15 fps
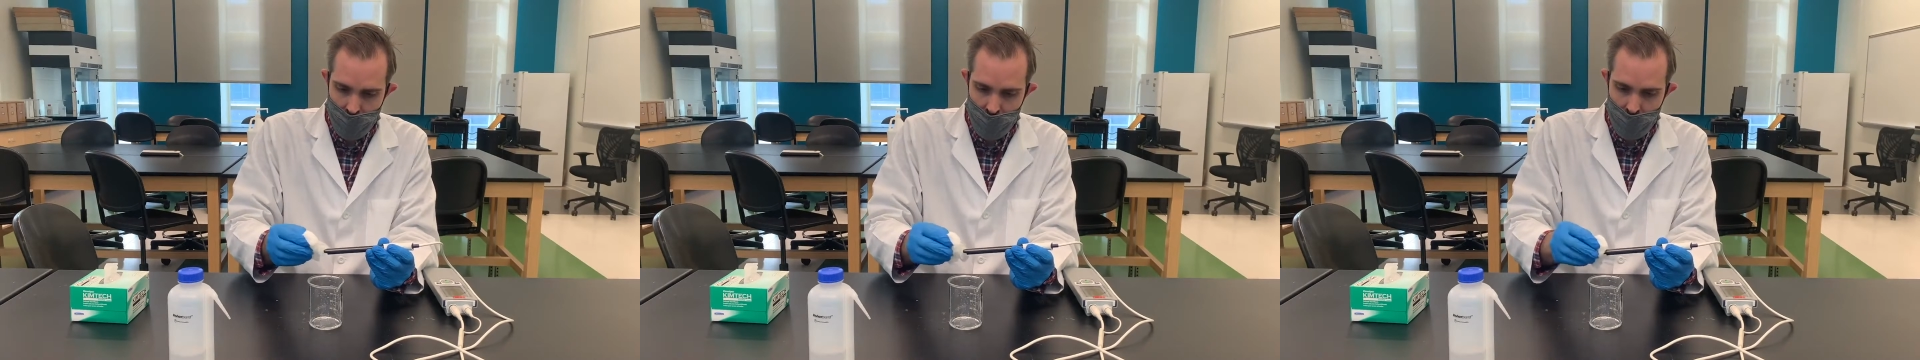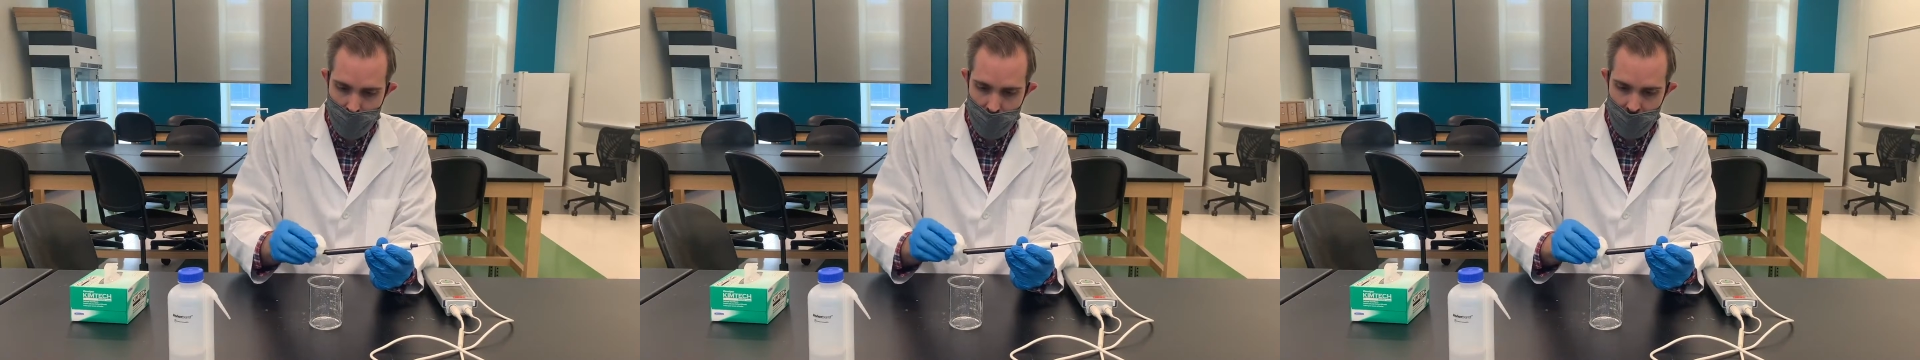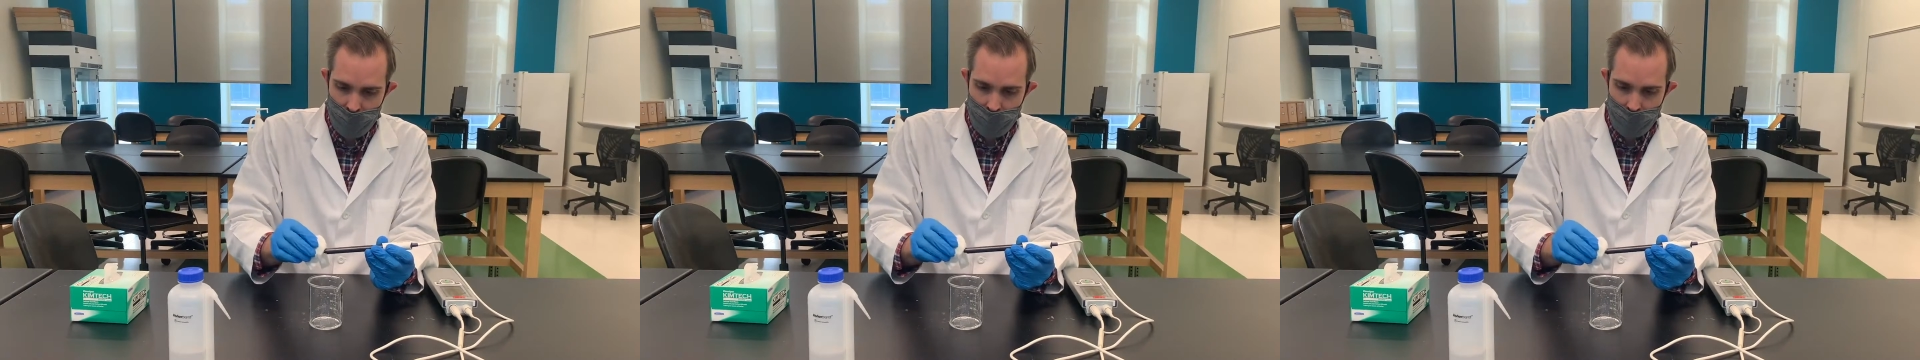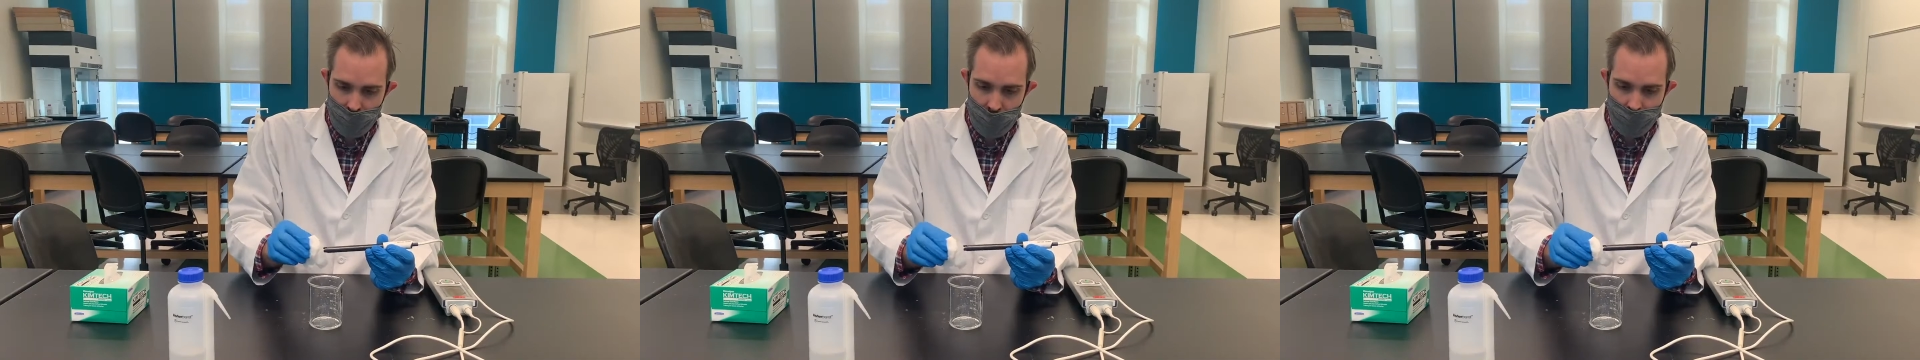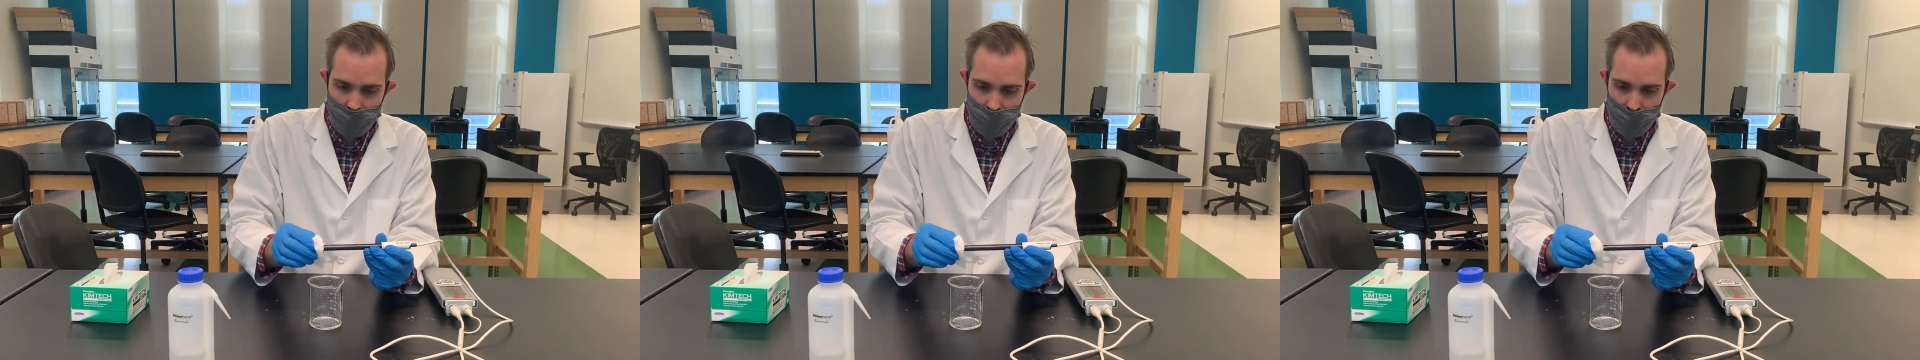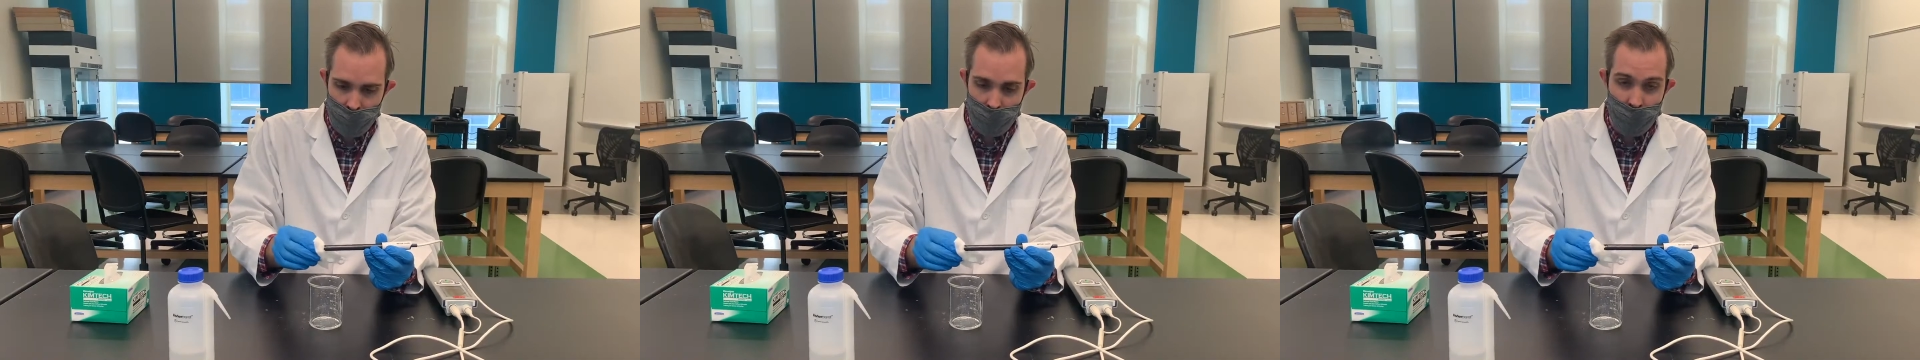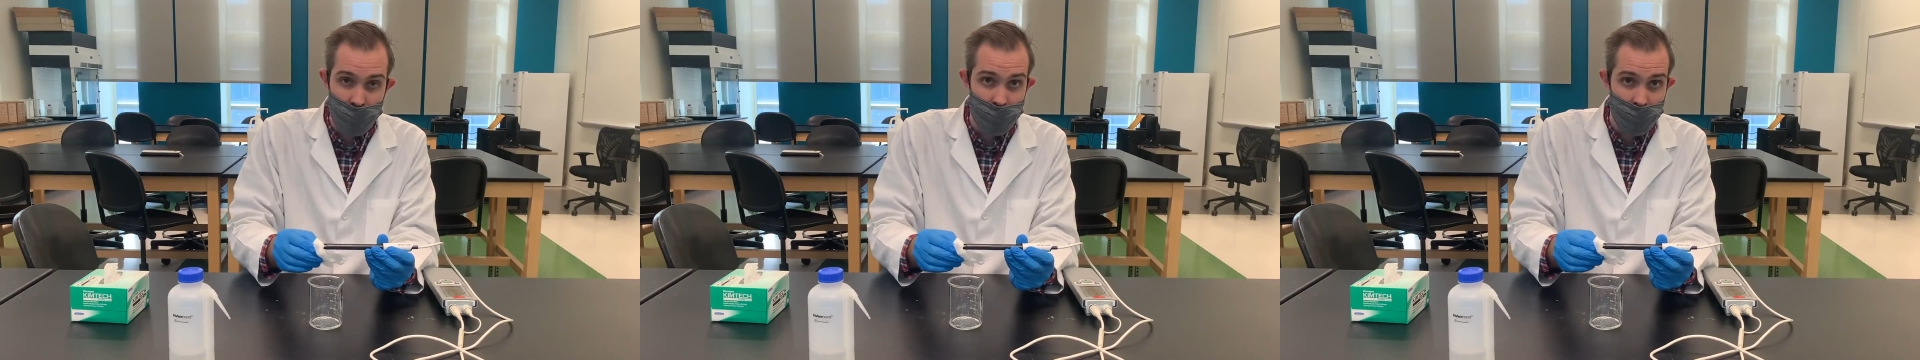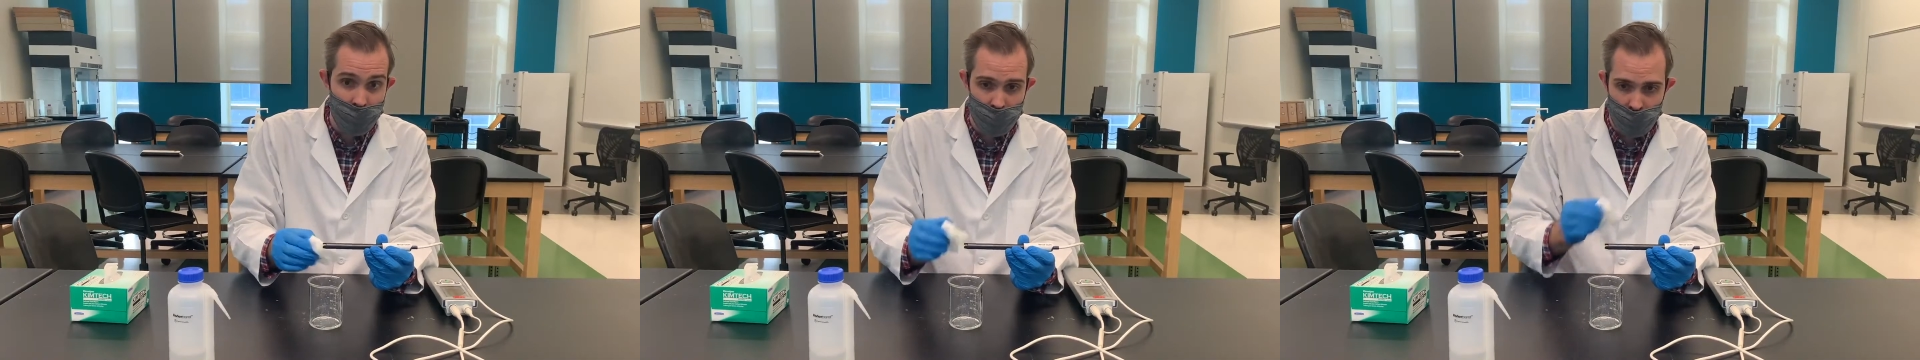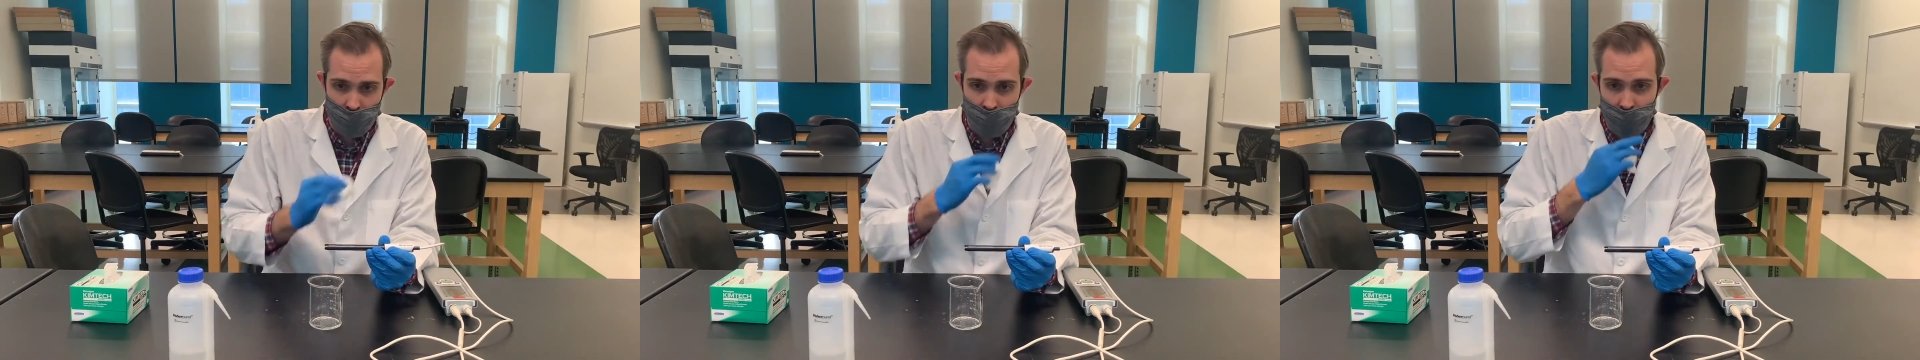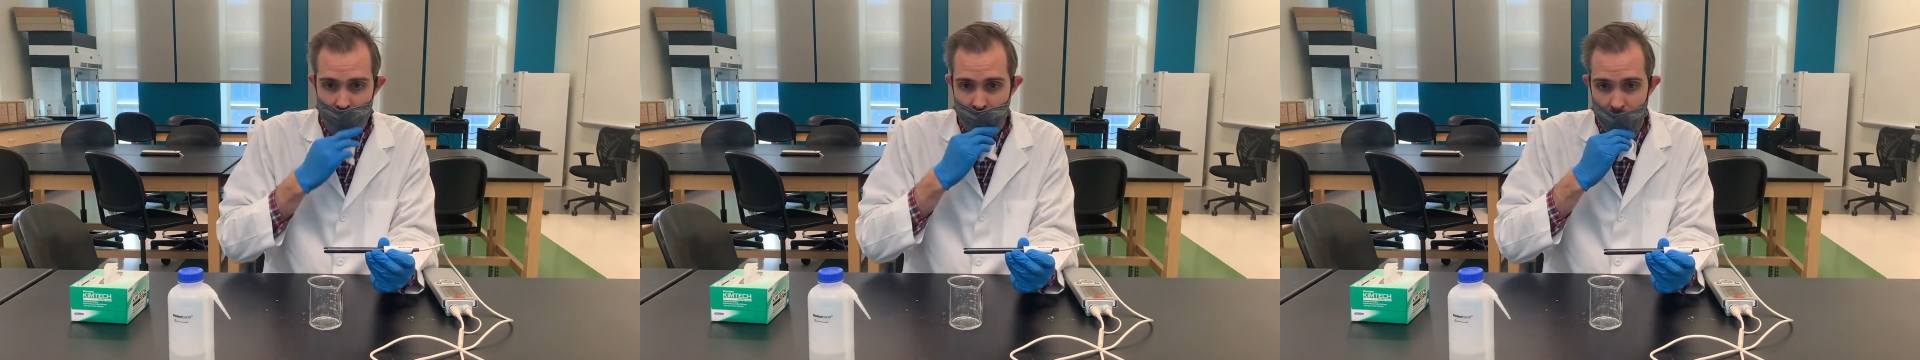and make sure that probe is
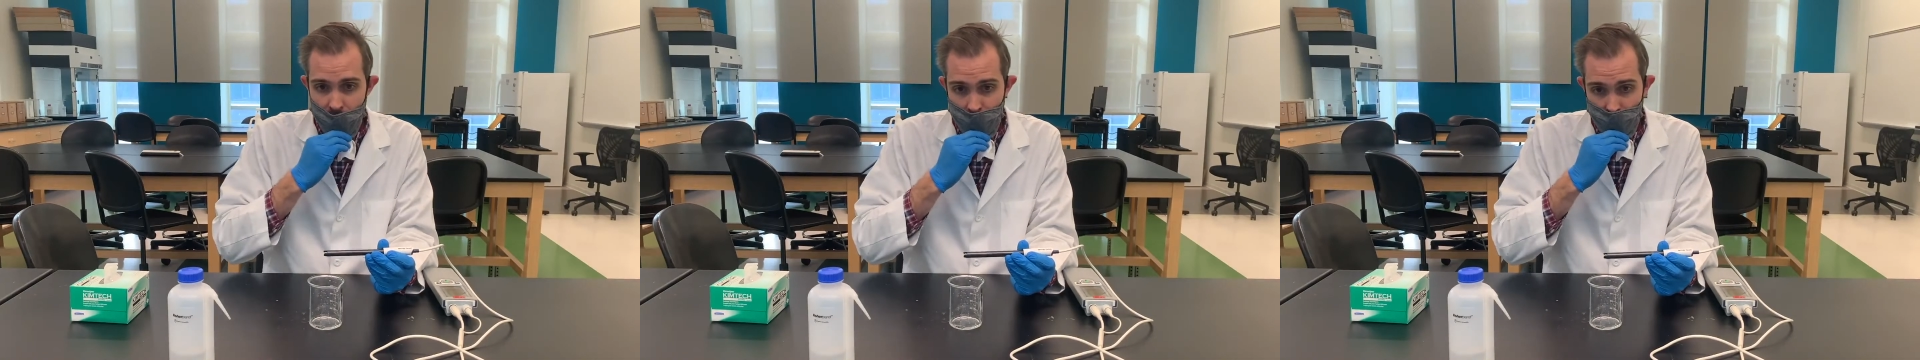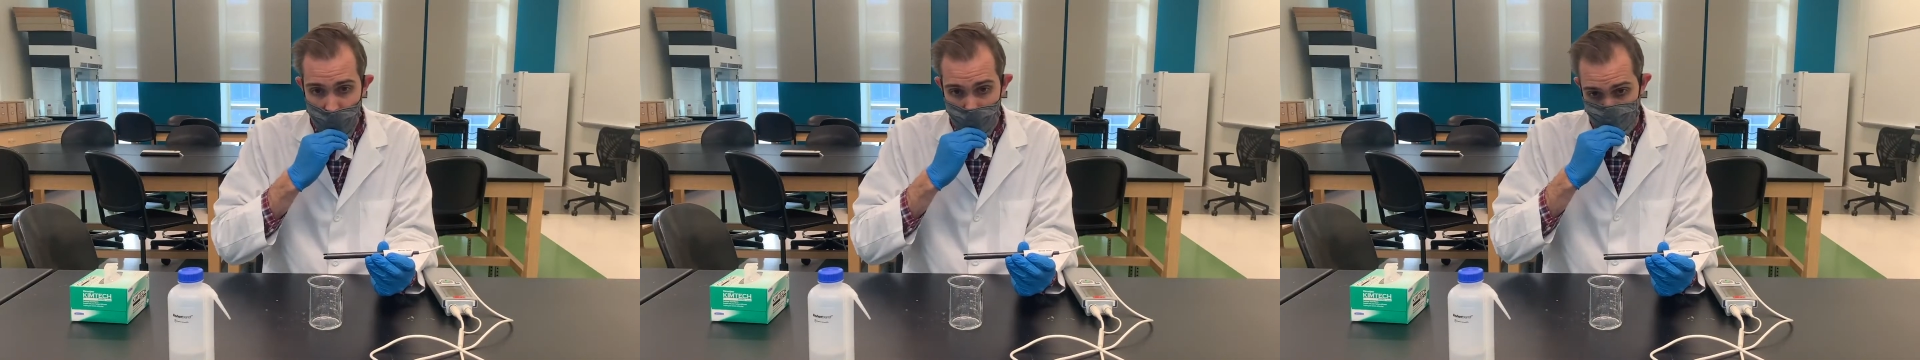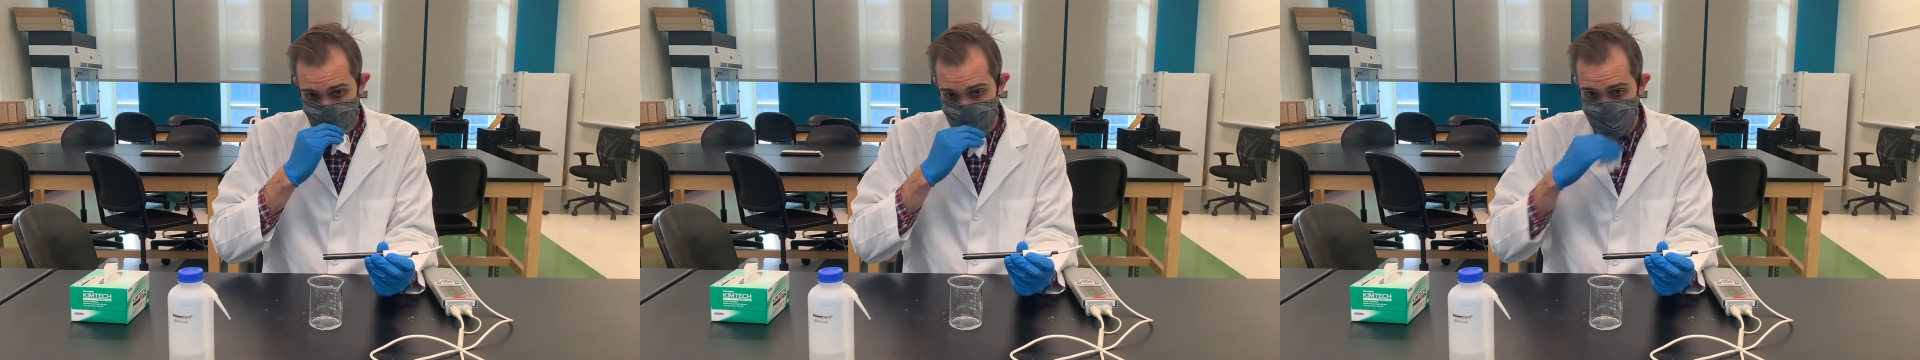clean and dry.